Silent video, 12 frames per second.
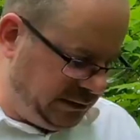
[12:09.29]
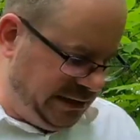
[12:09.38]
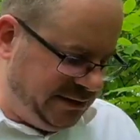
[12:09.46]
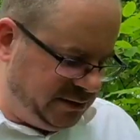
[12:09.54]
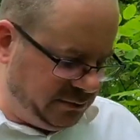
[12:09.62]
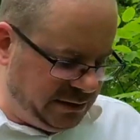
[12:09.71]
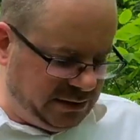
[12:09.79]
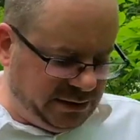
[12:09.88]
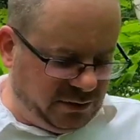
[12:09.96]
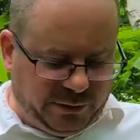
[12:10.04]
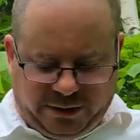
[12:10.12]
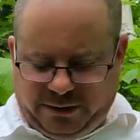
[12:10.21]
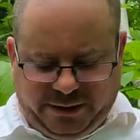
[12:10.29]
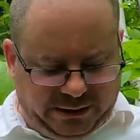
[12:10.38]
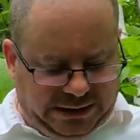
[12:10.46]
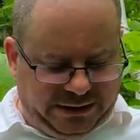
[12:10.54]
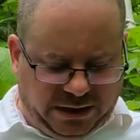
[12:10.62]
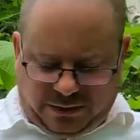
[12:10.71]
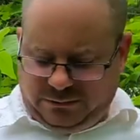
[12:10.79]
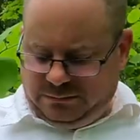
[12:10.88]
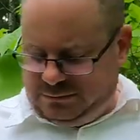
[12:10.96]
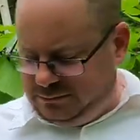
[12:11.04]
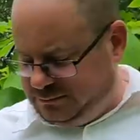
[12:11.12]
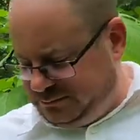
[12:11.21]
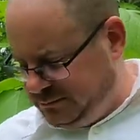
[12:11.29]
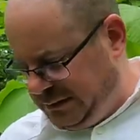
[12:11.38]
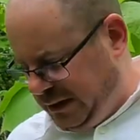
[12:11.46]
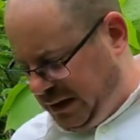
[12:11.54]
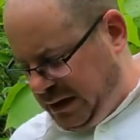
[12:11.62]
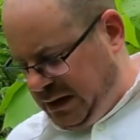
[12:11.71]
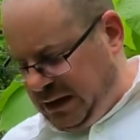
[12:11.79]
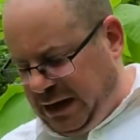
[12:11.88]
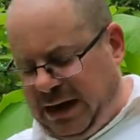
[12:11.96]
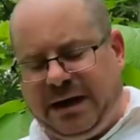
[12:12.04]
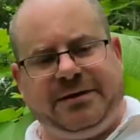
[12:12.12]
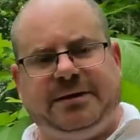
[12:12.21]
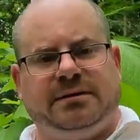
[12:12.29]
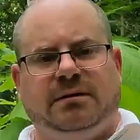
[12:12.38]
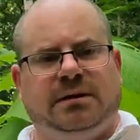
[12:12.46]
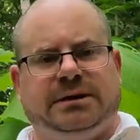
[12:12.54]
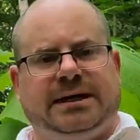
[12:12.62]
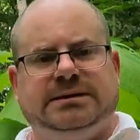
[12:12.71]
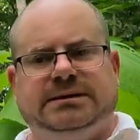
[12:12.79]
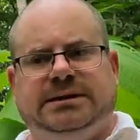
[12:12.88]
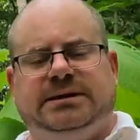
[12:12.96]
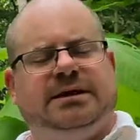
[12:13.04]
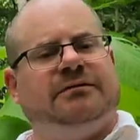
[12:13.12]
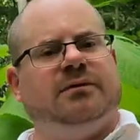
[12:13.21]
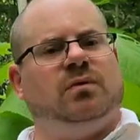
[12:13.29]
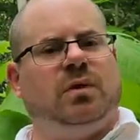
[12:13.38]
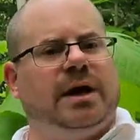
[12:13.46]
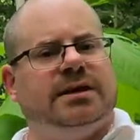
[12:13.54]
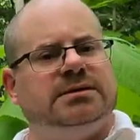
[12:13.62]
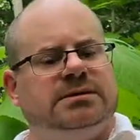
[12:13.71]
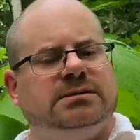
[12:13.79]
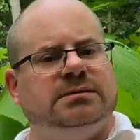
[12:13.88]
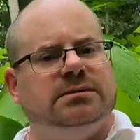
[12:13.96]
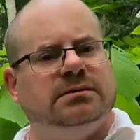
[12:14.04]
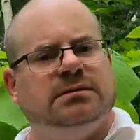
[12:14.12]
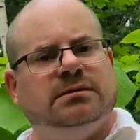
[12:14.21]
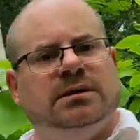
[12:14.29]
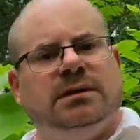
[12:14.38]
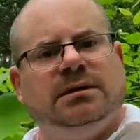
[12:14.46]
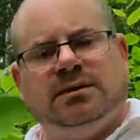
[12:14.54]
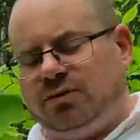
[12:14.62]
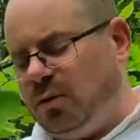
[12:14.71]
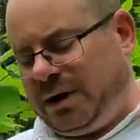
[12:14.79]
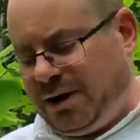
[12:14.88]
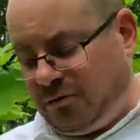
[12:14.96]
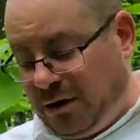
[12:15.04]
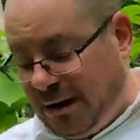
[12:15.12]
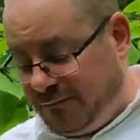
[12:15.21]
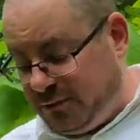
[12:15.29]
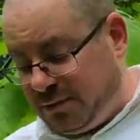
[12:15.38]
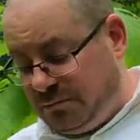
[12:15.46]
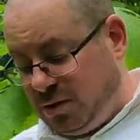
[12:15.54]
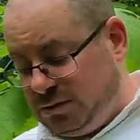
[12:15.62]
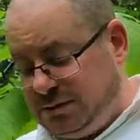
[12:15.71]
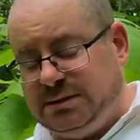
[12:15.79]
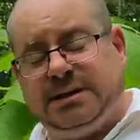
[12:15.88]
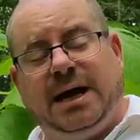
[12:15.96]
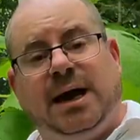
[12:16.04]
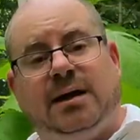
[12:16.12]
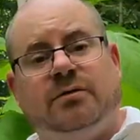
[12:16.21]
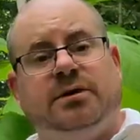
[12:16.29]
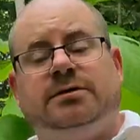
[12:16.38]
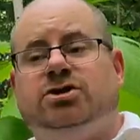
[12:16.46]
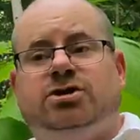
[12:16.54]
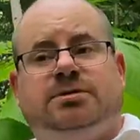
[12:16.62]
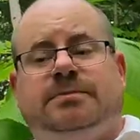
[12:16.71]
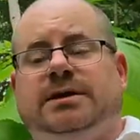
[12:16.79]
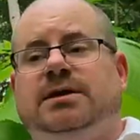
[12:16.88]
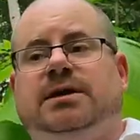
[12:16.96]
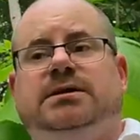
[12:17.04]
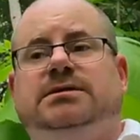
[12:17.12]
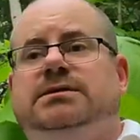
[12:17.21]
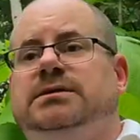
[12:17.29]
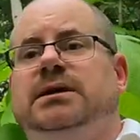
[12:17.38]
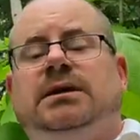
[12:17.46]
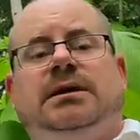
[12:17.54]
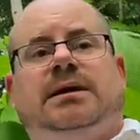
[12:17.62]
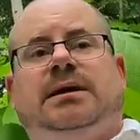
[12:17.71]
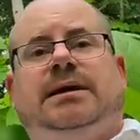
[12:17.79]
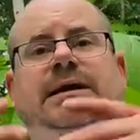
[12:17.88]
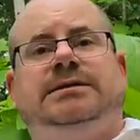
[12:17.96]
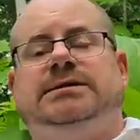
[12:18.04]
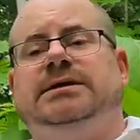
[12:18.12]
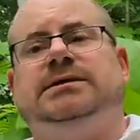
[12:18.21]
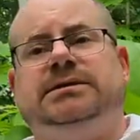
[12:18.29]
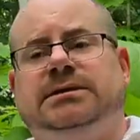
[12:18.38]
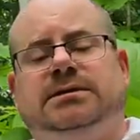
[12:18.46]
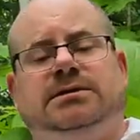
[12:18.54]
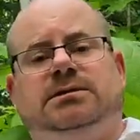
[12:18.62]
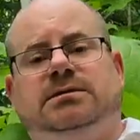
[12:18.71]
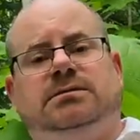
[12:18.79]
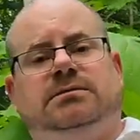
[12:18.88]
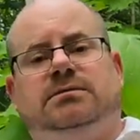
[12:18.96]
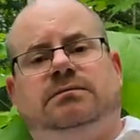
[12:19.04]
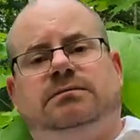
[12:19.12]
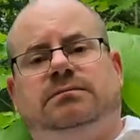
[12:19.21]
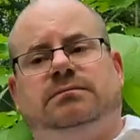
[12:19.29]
Look, is there a clear winner here? No. I think they're all nice in different ways. The one I grab for the most is the Agawa, just because it's easy to